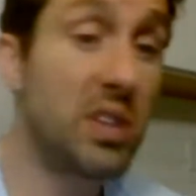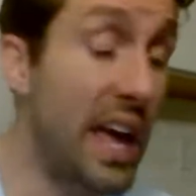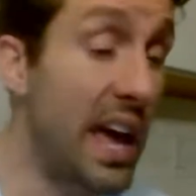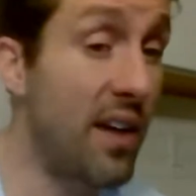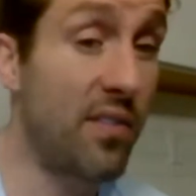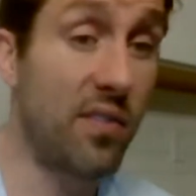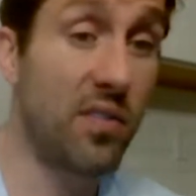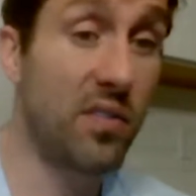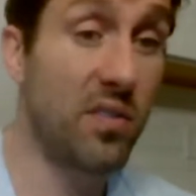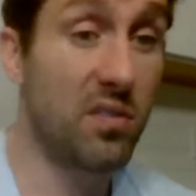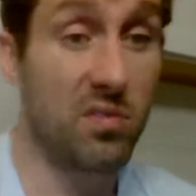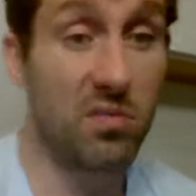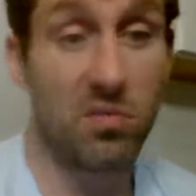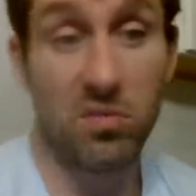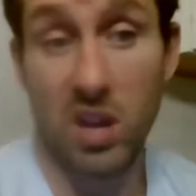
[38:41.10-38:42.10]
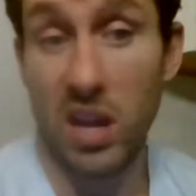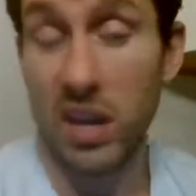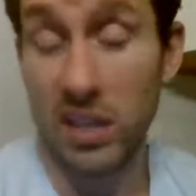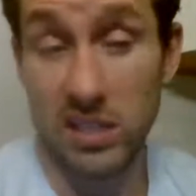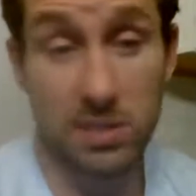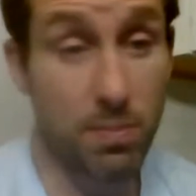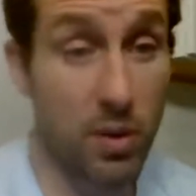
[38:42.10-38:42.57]
They have an
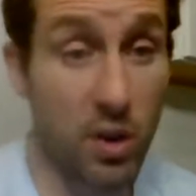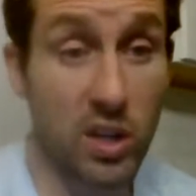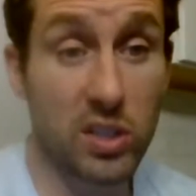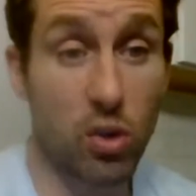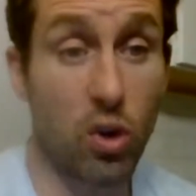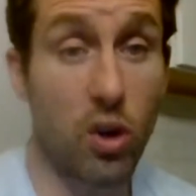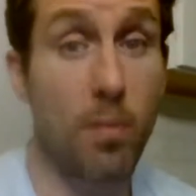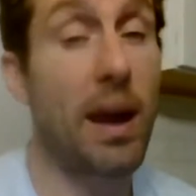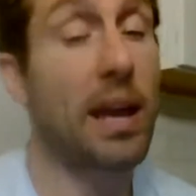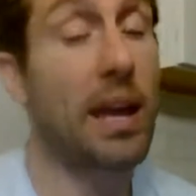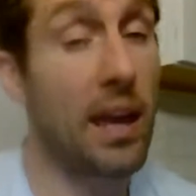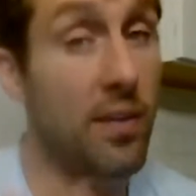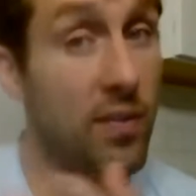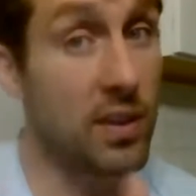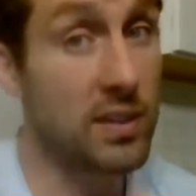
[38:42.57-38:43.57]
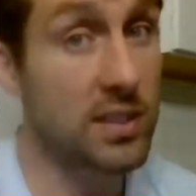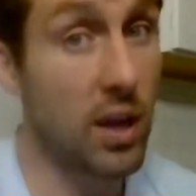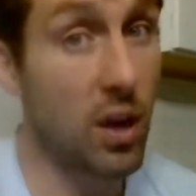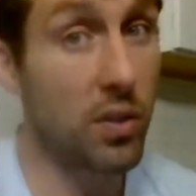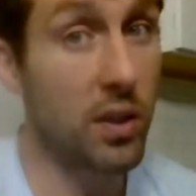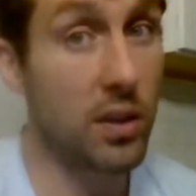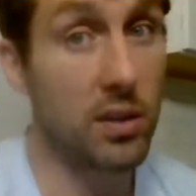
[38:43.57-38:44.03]
experienced quarterback if he's
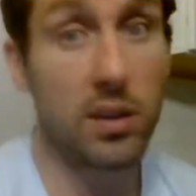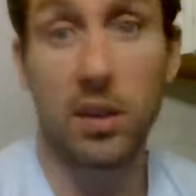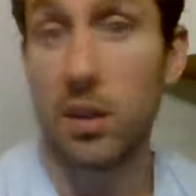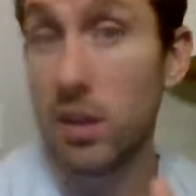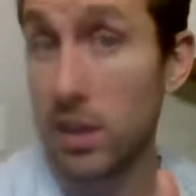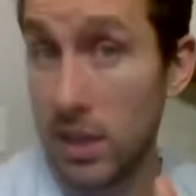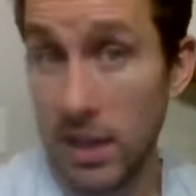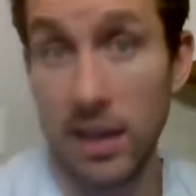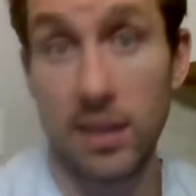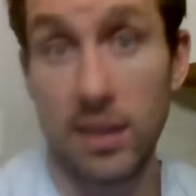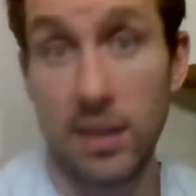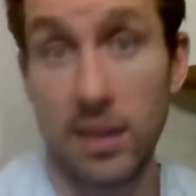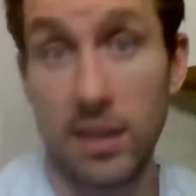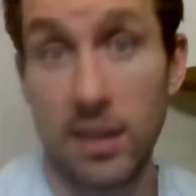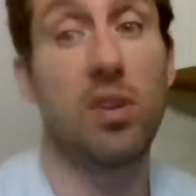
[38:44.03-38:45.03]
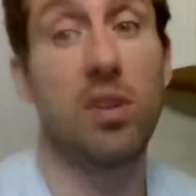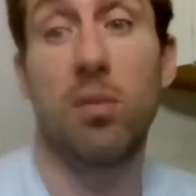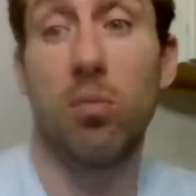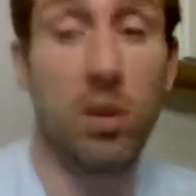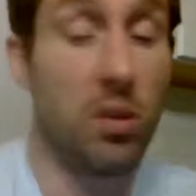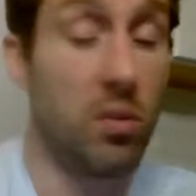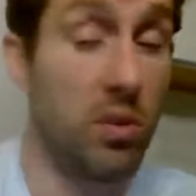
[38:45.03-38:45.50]
healthy. He had the
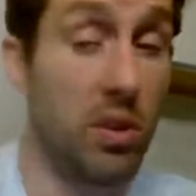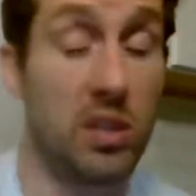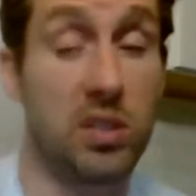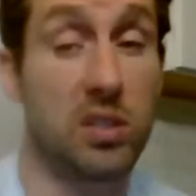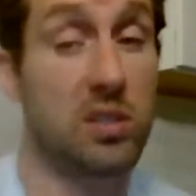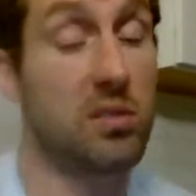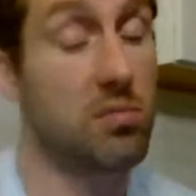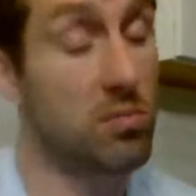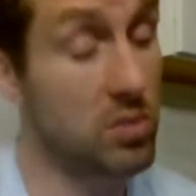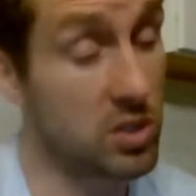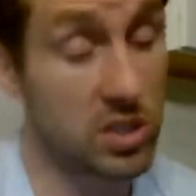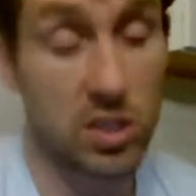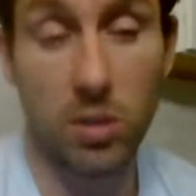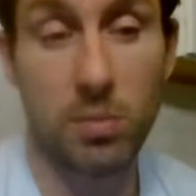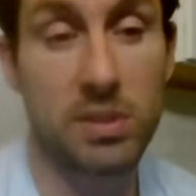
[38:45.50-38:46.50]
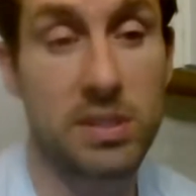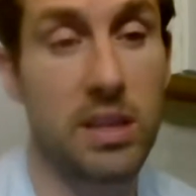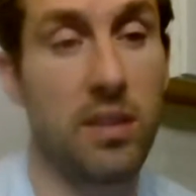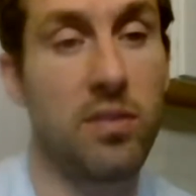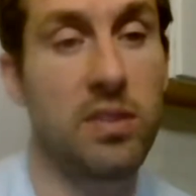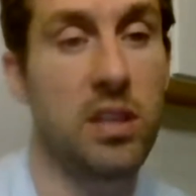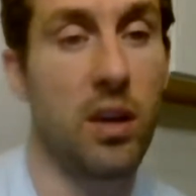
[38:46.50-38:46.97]
injury. We still be
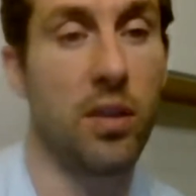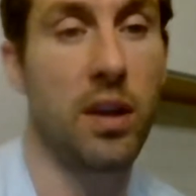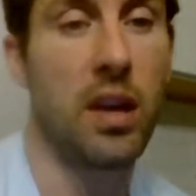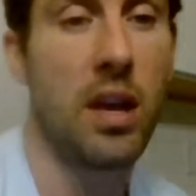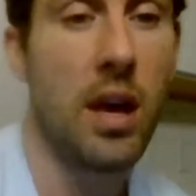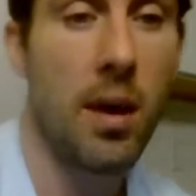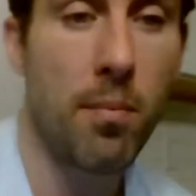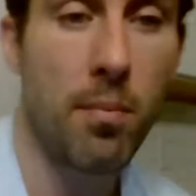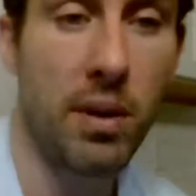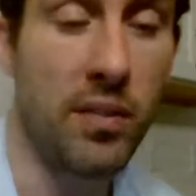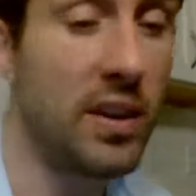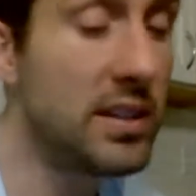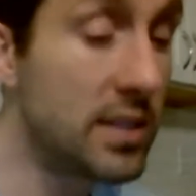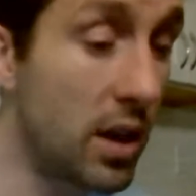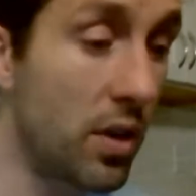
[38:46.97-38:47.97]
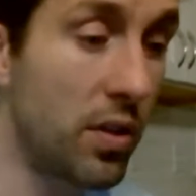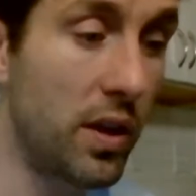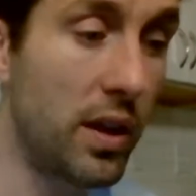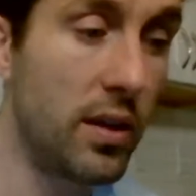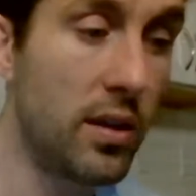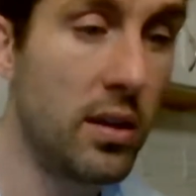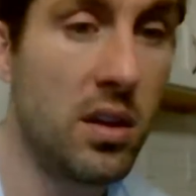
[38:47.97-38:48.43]
seeing if he's healthy. But if he's
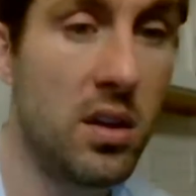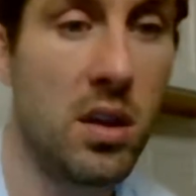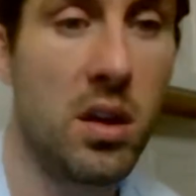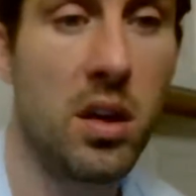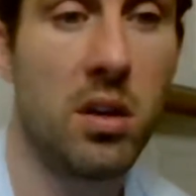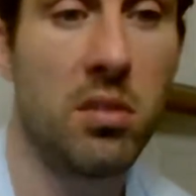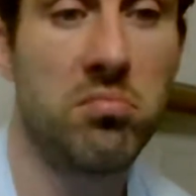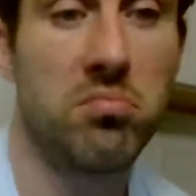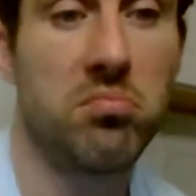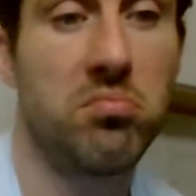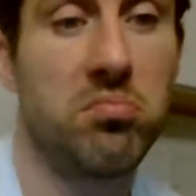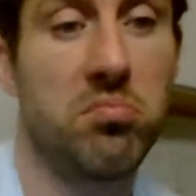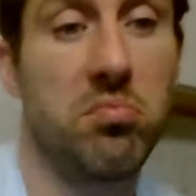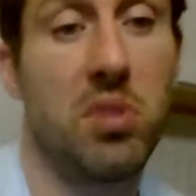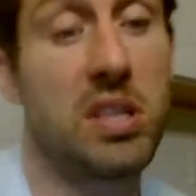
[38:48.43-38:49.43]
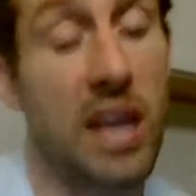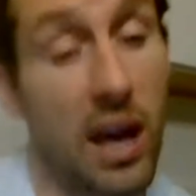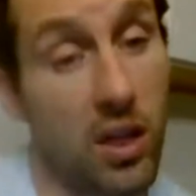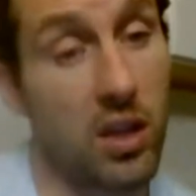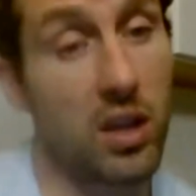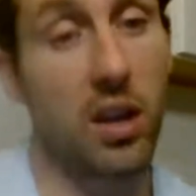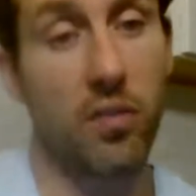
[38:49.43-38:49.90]
healthy,
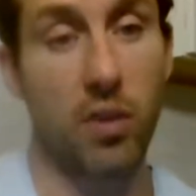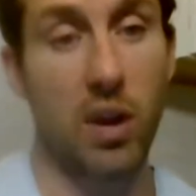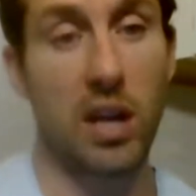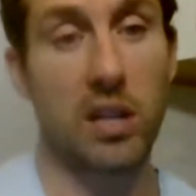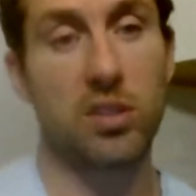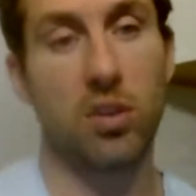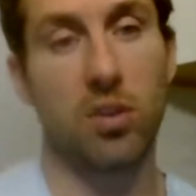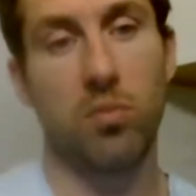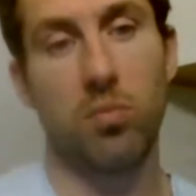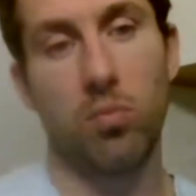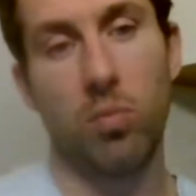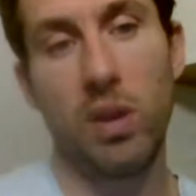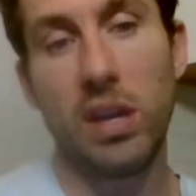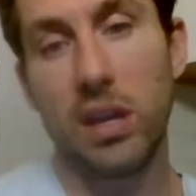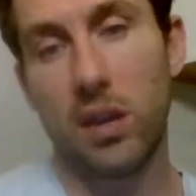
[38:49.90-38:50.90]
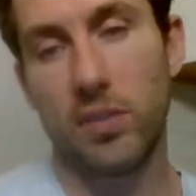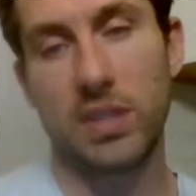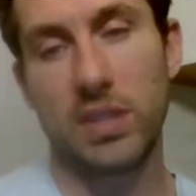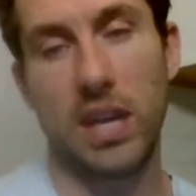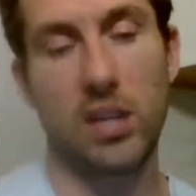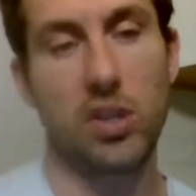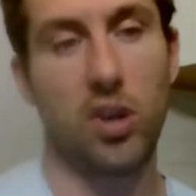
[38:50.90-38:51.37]
talented enough roster, weak enough
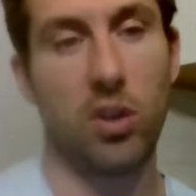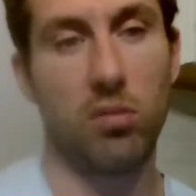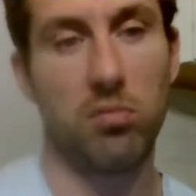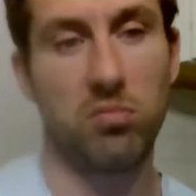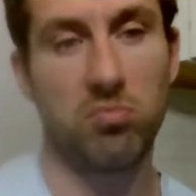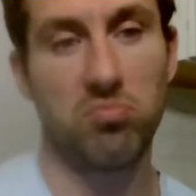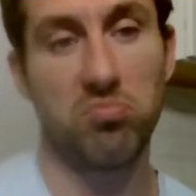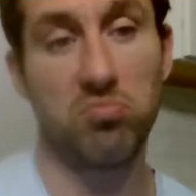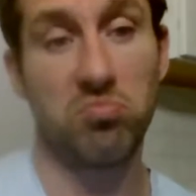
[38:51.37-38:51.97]
schedule,